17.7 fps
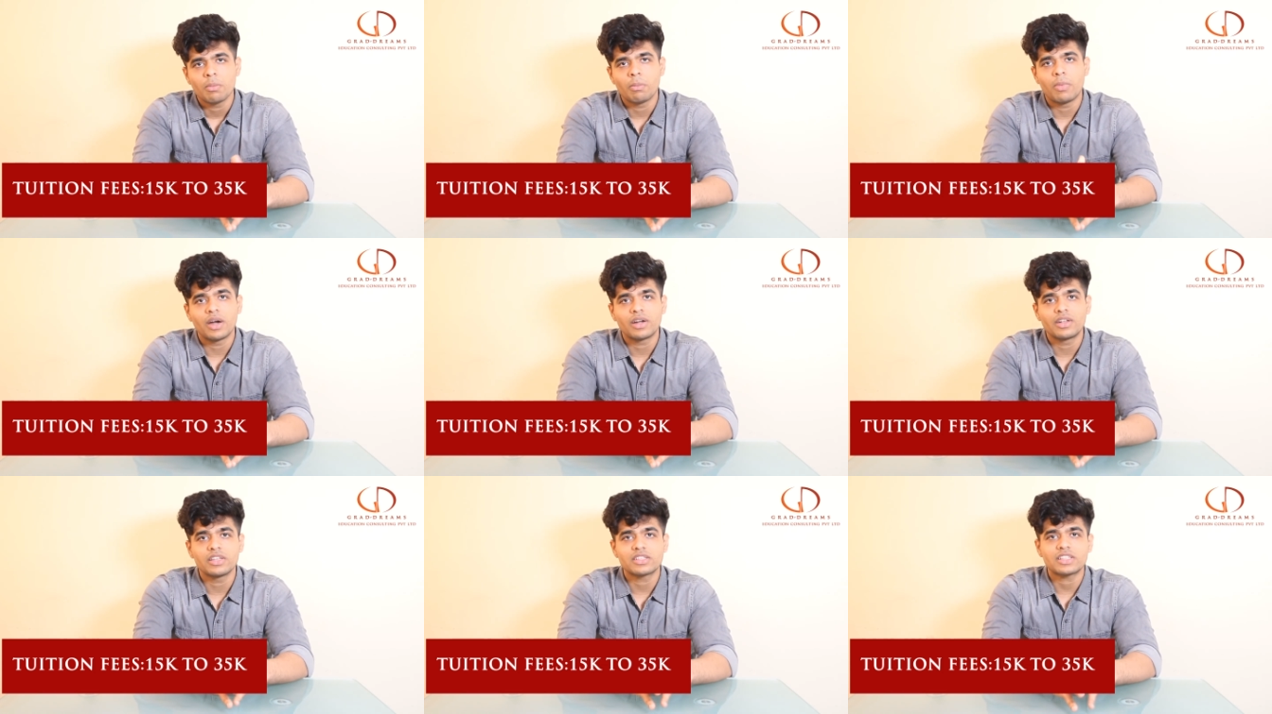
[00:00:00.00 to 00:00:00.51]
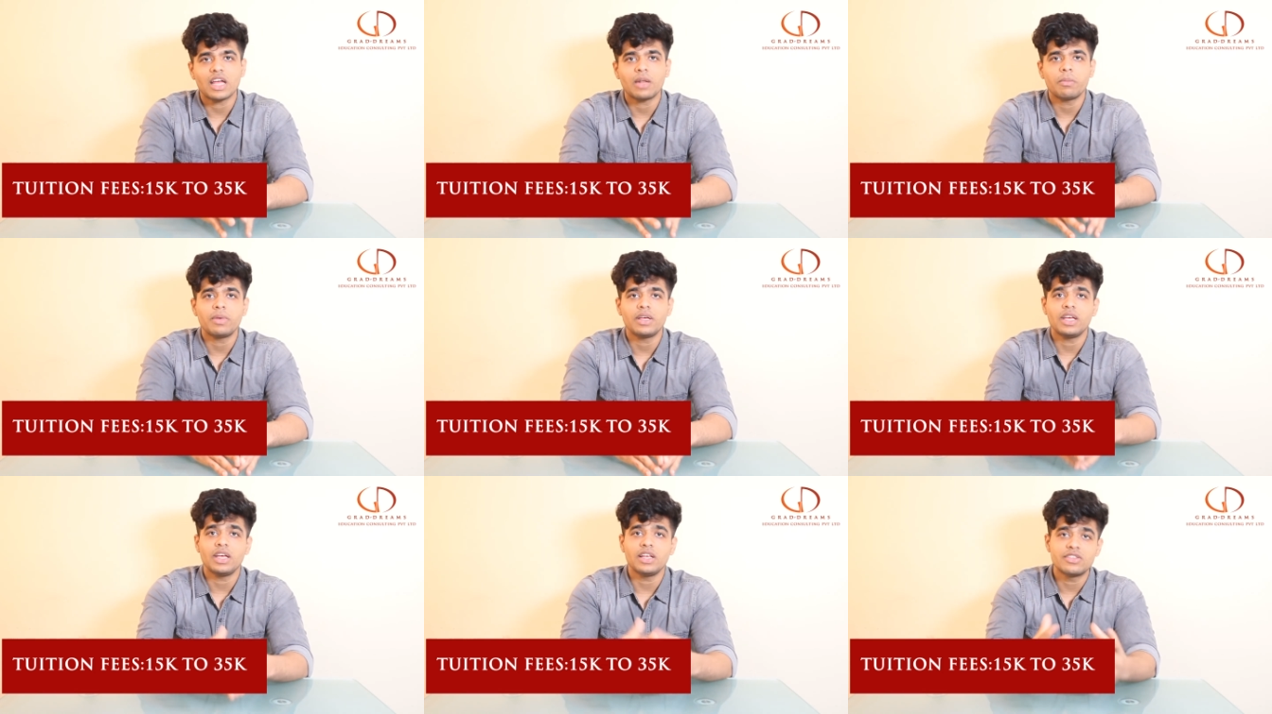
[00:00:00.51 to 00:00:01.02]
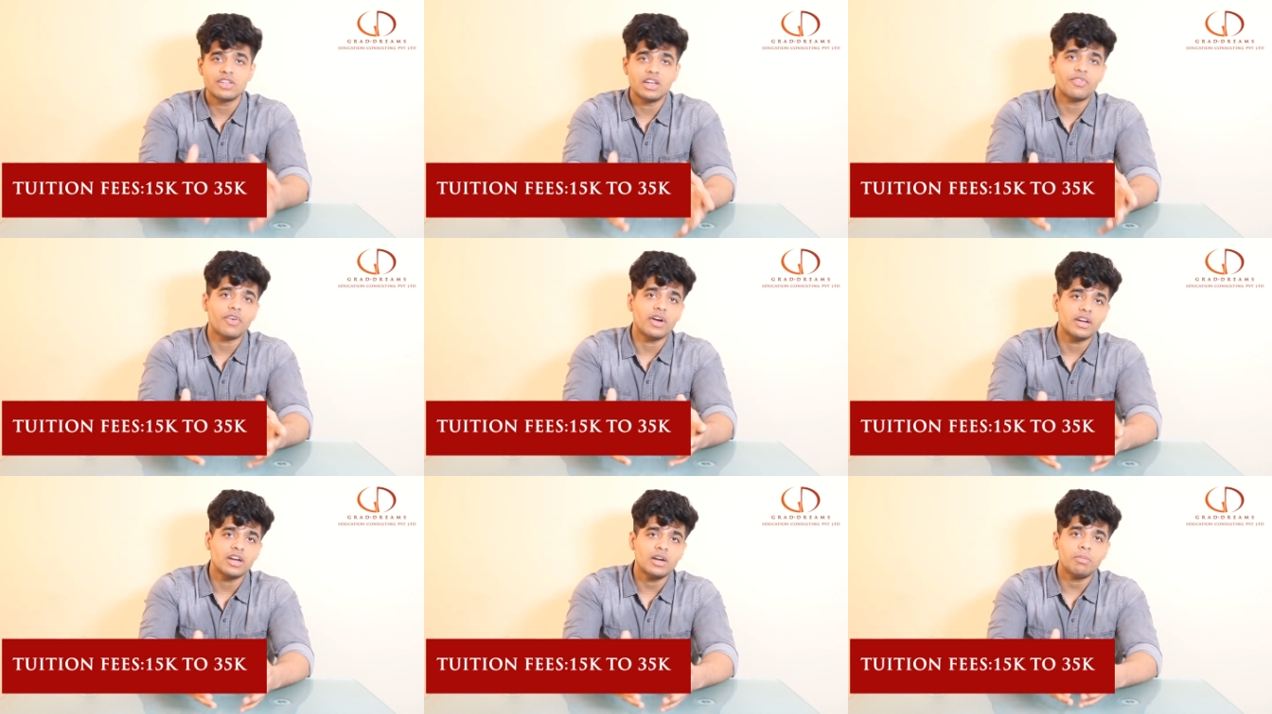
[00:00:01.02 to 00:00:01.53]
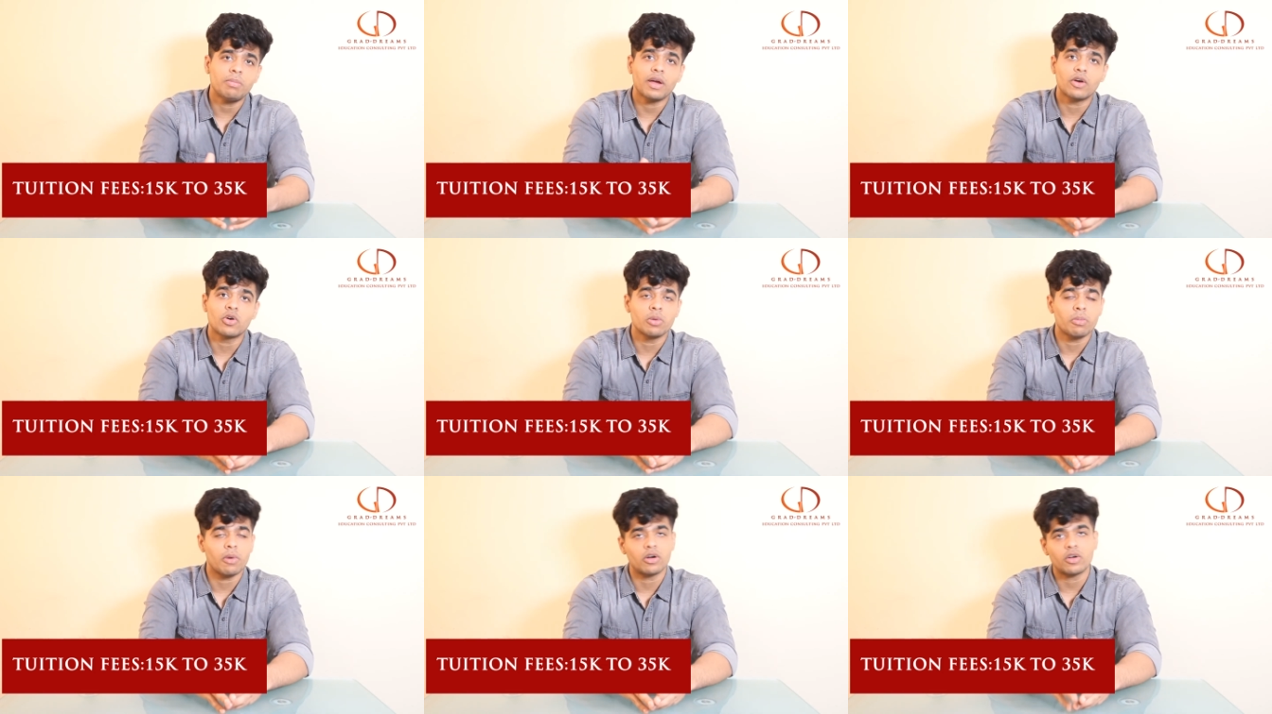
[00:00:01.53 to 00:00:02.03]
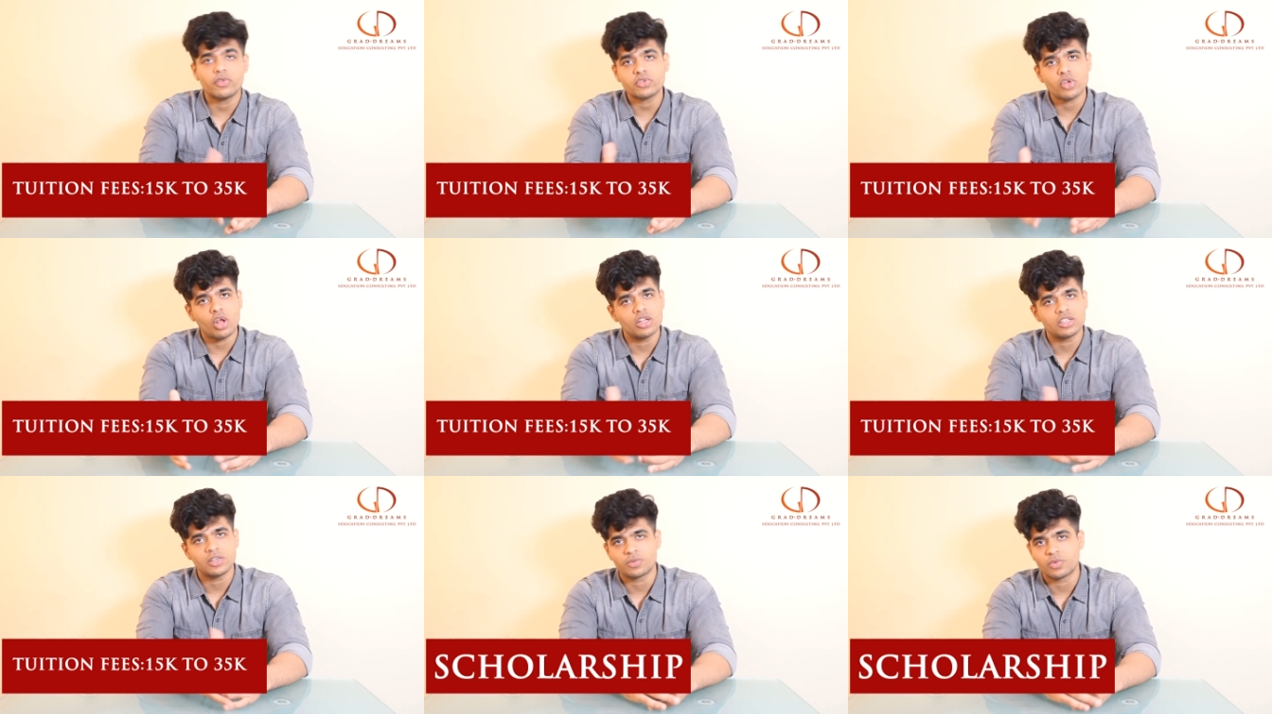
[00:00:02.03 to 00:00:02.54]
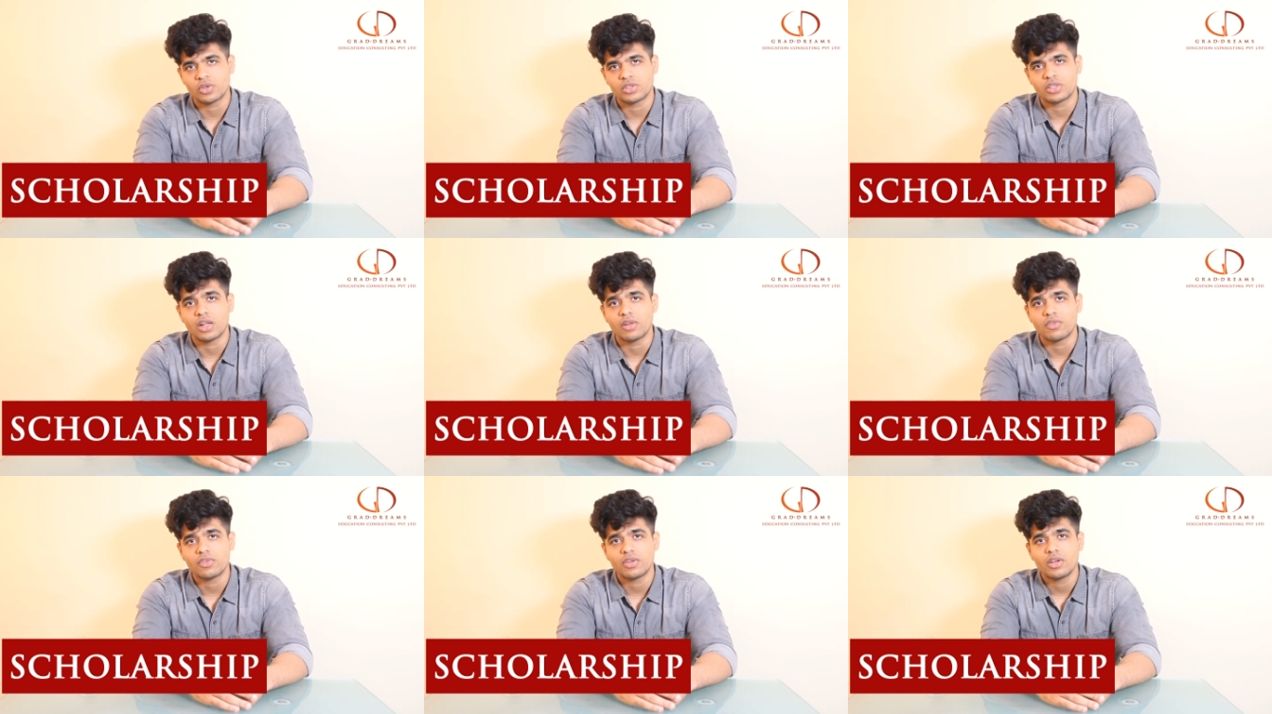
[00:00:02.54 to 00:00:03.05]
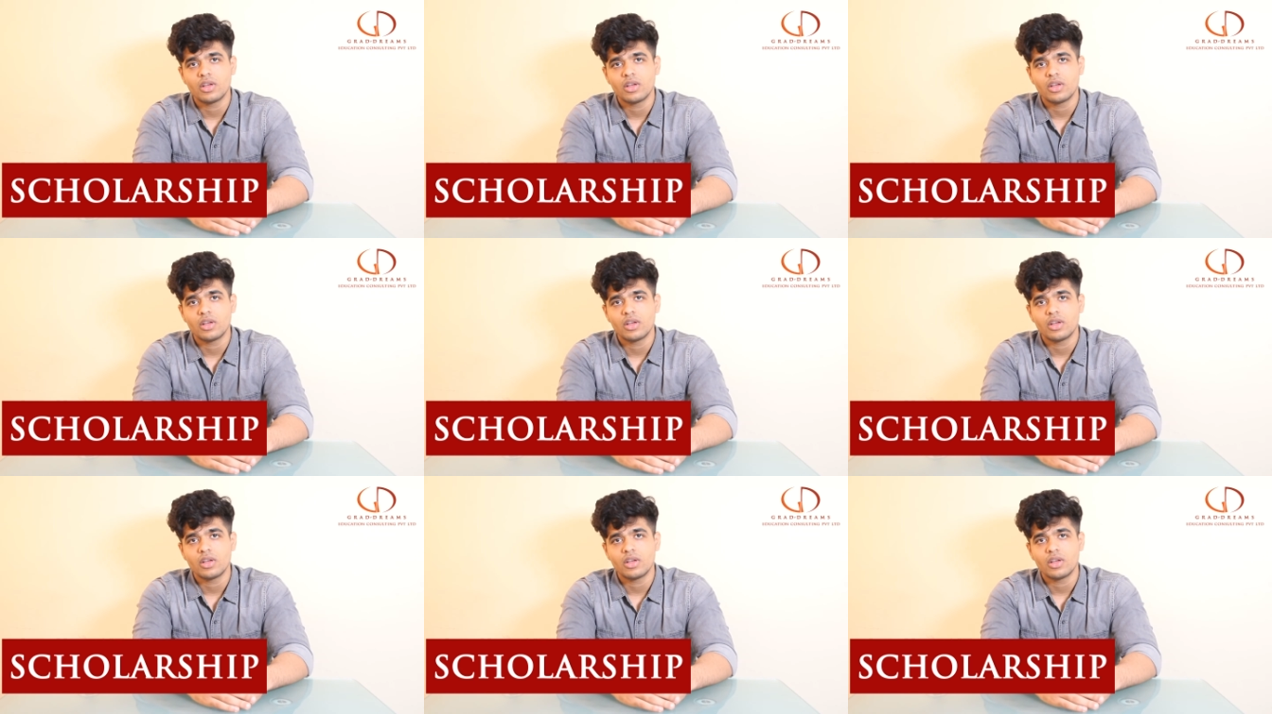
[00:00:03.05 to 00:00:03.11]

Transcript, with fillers: but this can be easily funded by good amount of scholarships yourself.